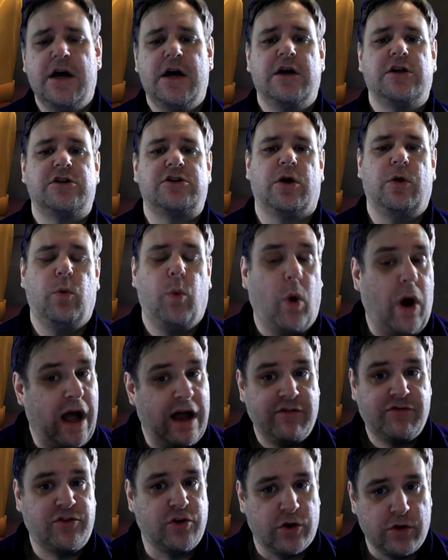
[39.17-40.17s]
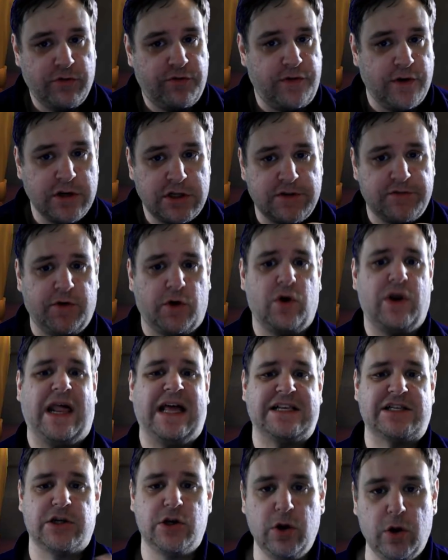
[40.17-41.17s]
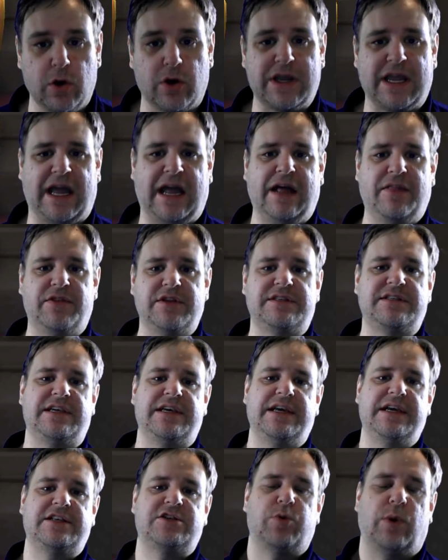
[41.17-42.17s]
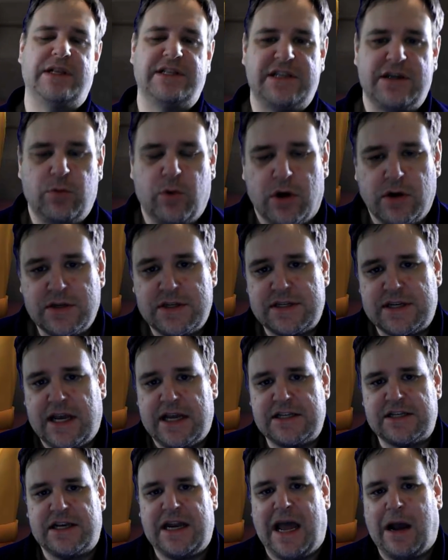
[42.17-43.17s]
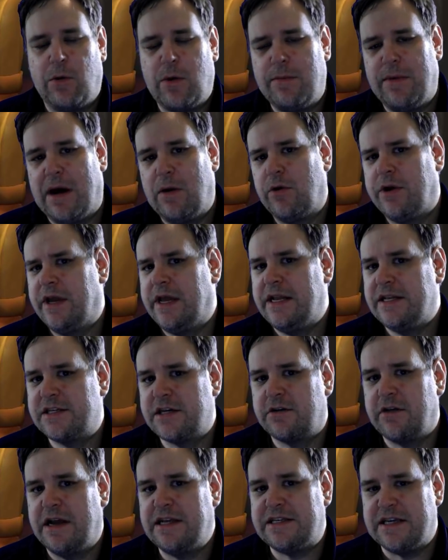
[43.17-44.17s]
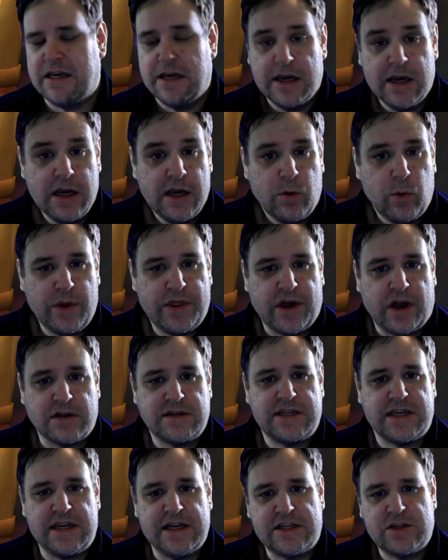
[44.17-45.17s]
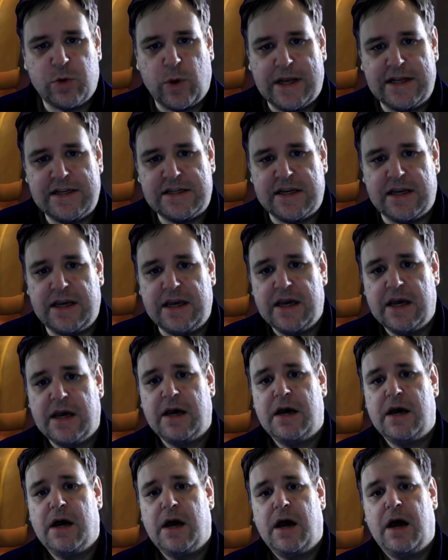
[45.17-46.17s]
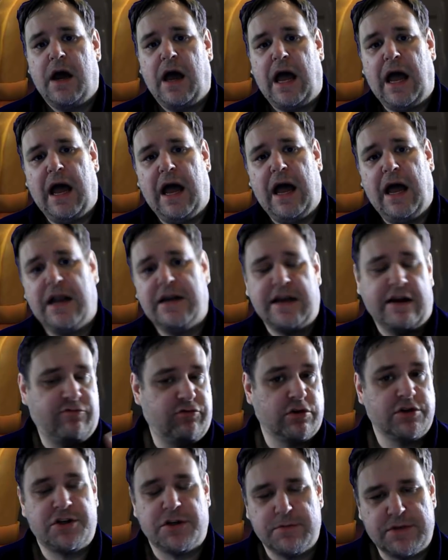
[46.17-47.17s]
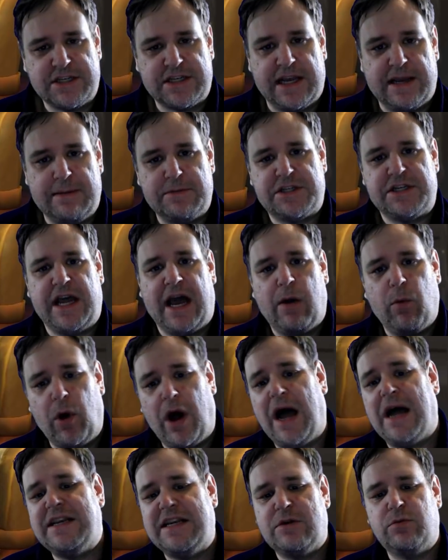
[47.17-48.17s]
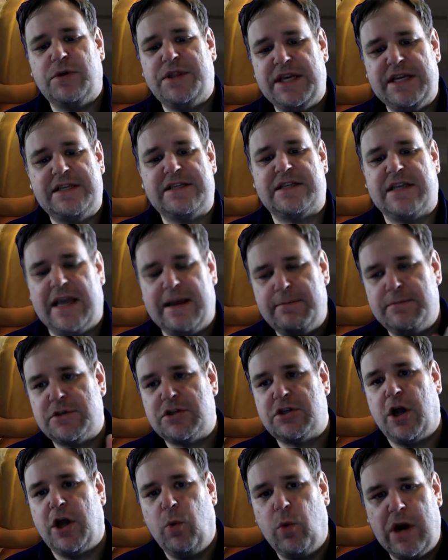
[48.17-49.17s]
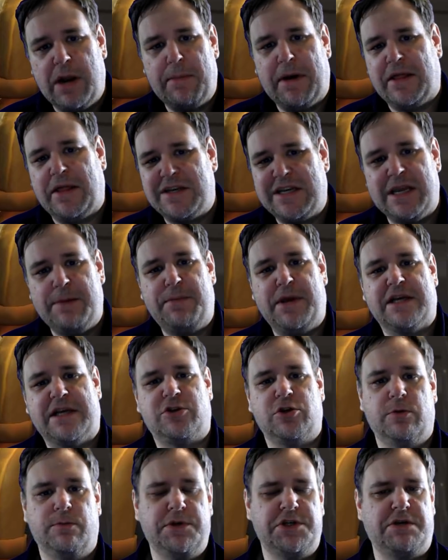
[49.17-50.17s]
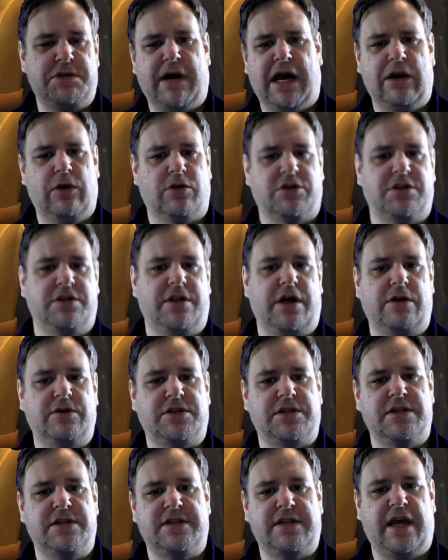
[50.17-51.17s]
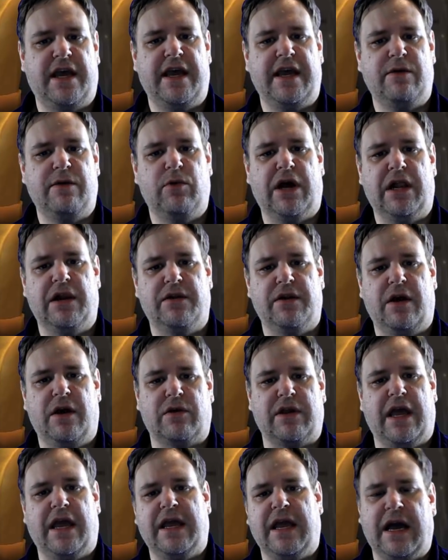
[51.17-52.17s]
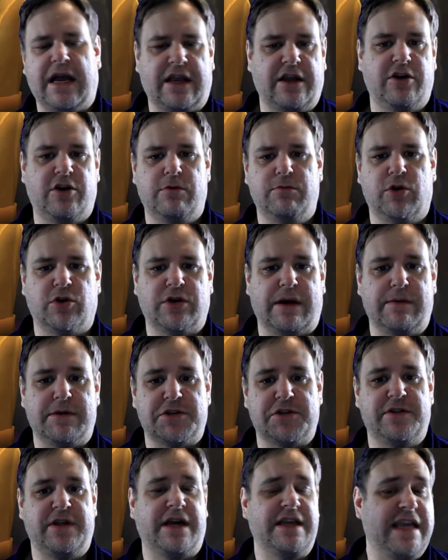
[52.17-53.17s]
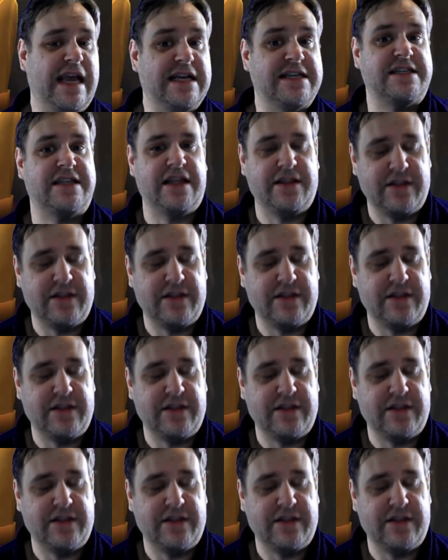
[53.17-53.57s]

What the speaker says: So what I've done, first of all, let's look at the tier 21 sets and how we might want to integrate it with our tier 20. And I've run some sims. Now, what I did with these sims, don't worry about the DPS numbers. You might look to those and say, well, okay, I can do more damage than that. Yes,